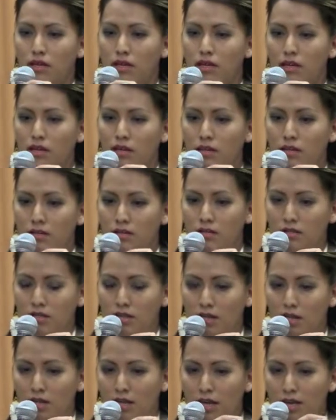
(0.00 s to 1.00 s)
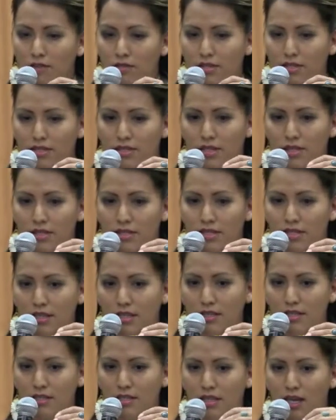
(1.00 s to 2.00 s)
And I have the
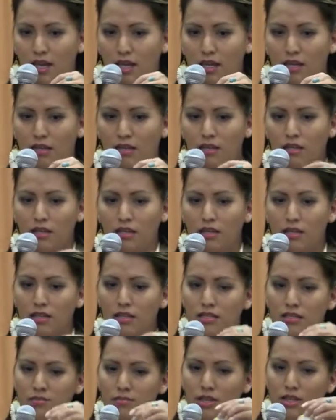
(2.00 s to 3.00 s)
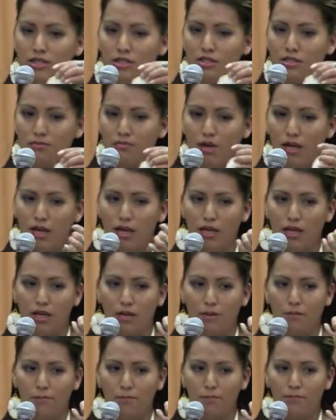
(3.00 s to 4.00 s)
sunset design, and this matches my
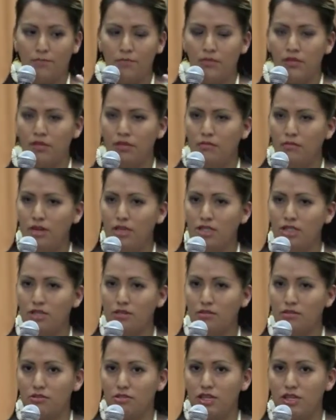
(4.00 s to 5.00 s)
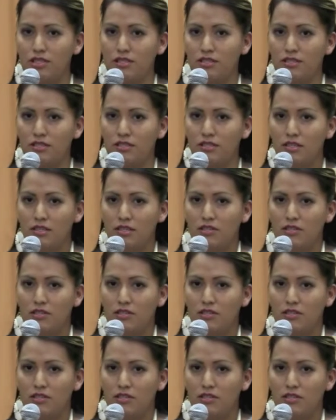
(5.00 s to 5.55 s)
my jingle dress.